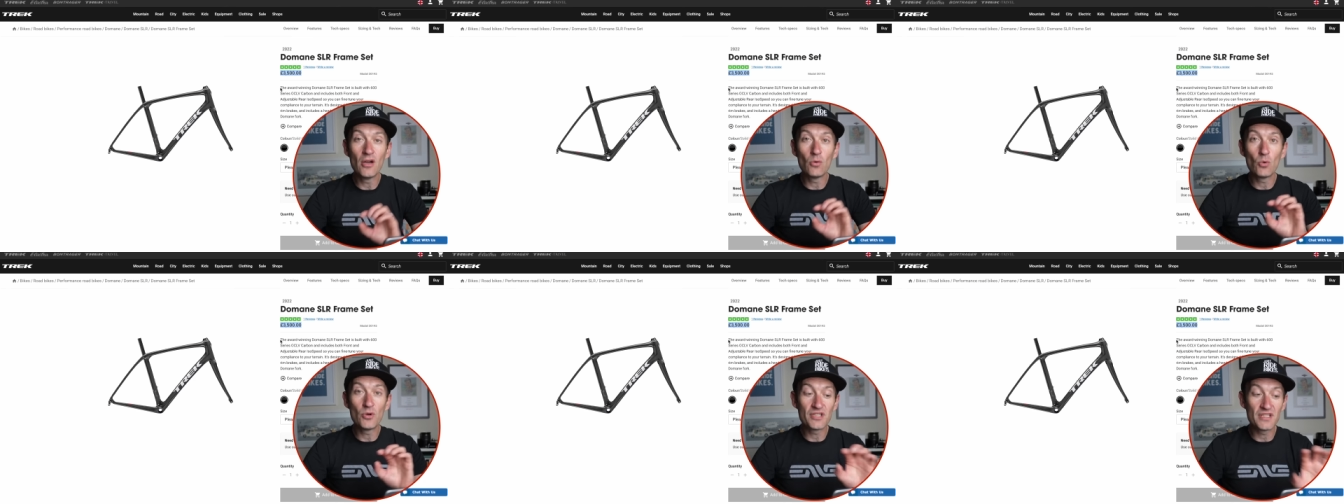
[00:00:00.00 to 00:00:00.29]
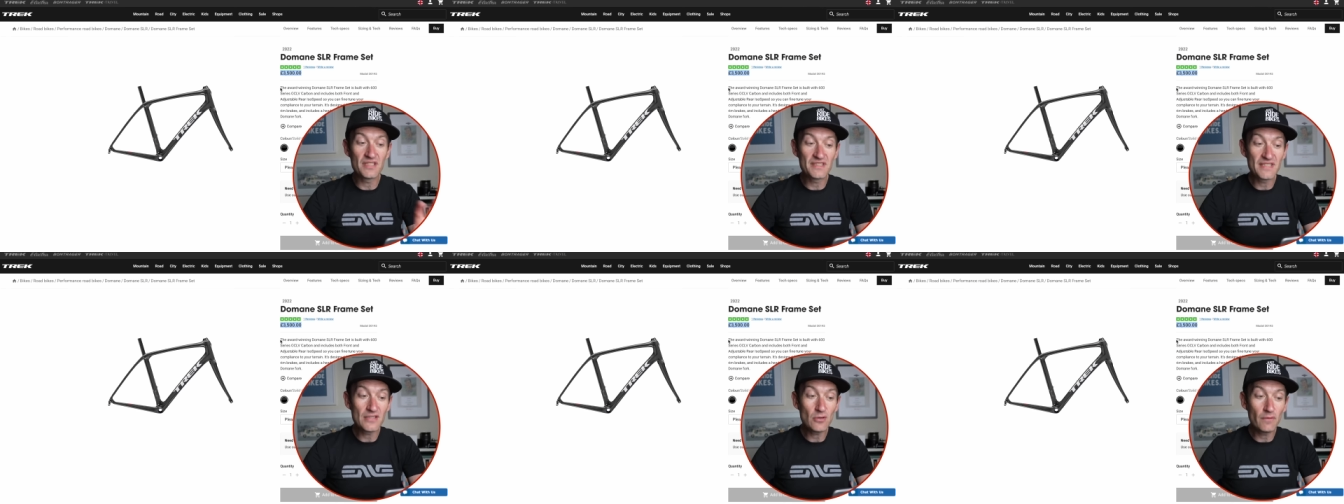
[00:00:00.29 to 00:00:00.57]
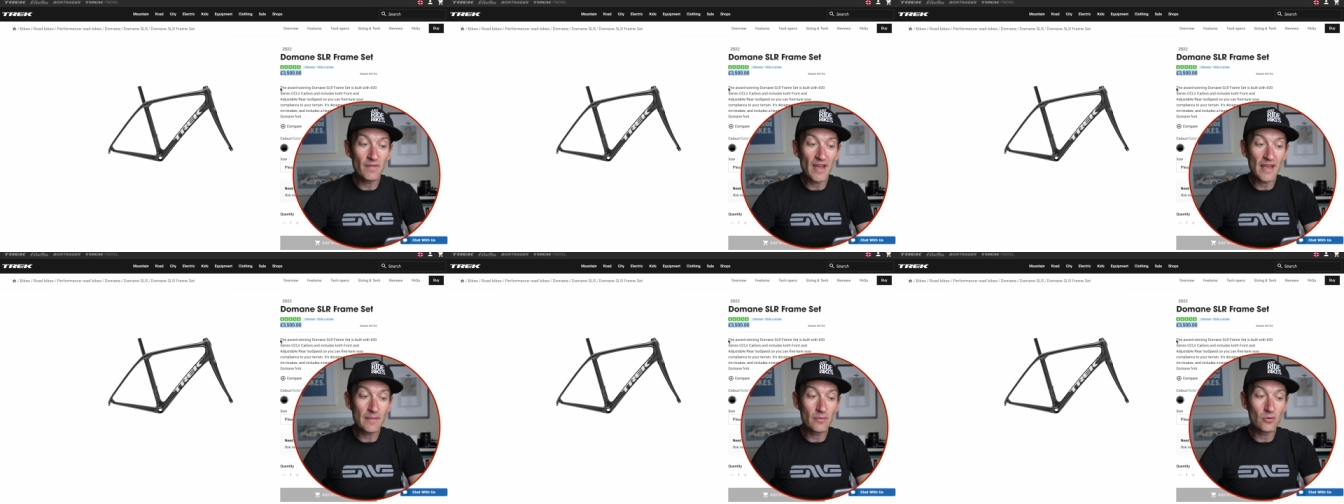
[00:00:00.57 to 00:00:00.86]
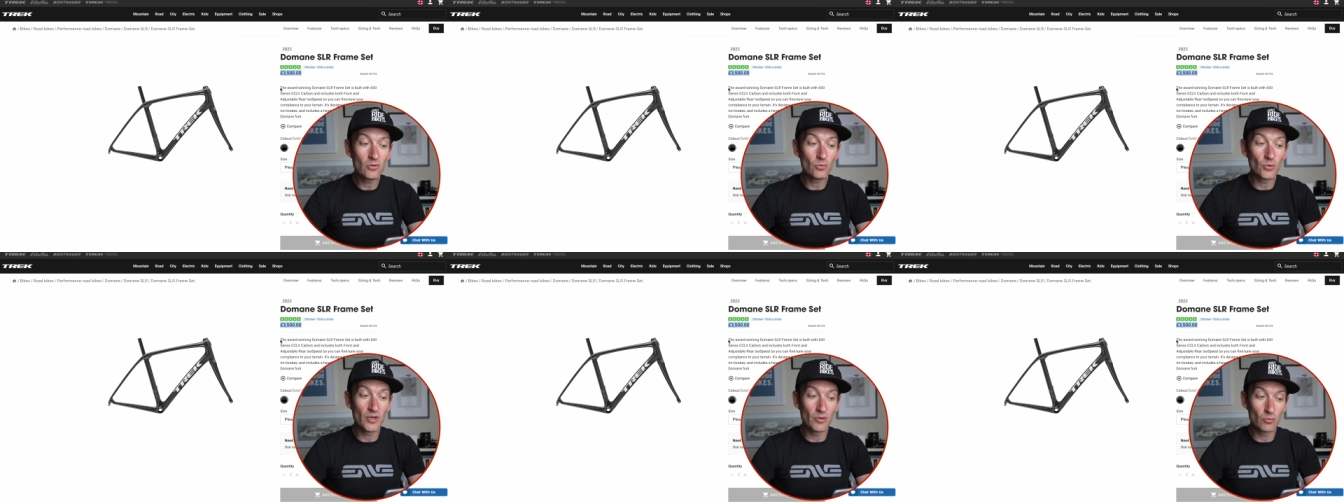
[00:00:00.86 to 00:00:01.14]
which is still
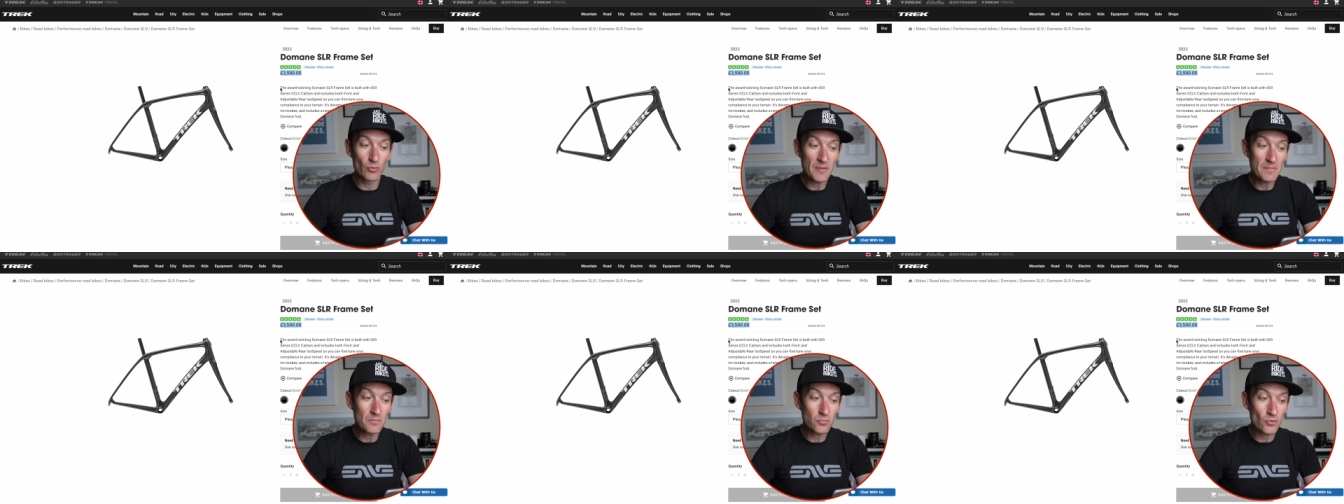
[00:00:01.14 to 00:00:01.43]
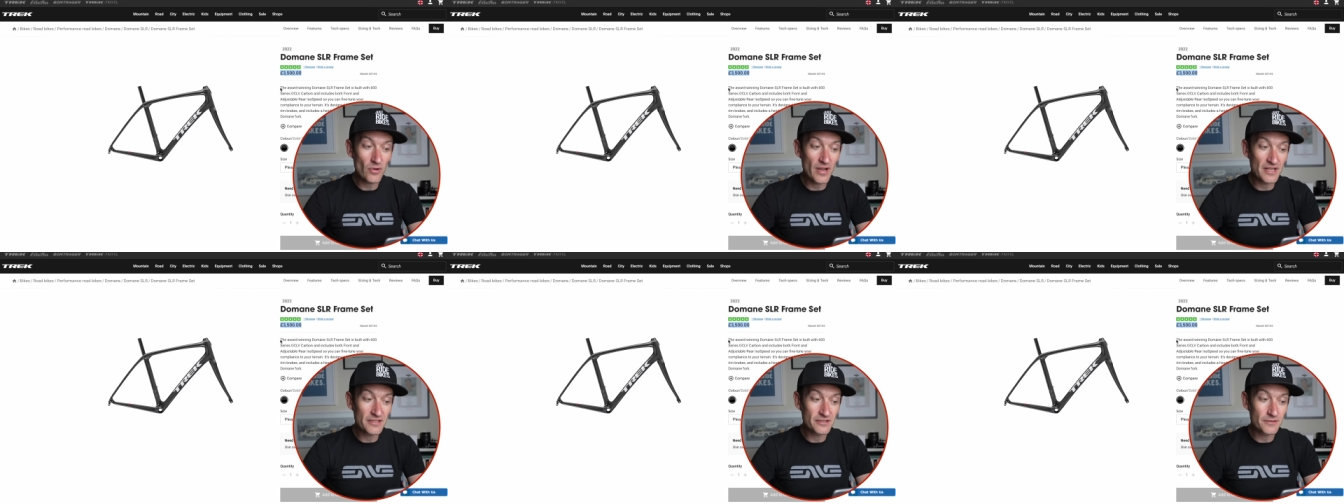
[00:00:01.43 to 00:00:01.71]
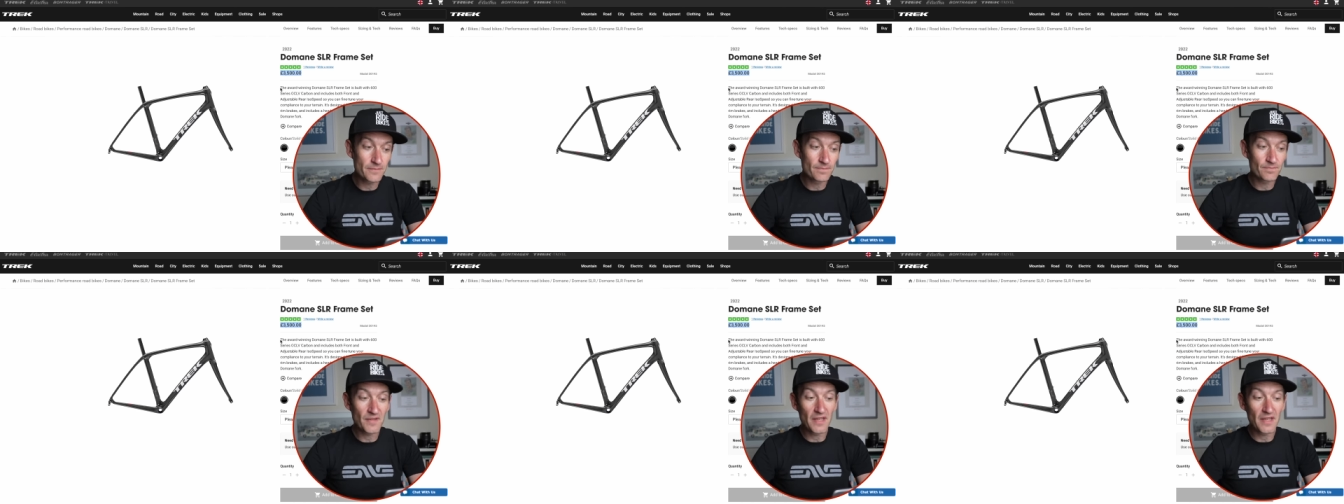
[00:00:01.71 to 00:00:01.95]
available with rim brakes.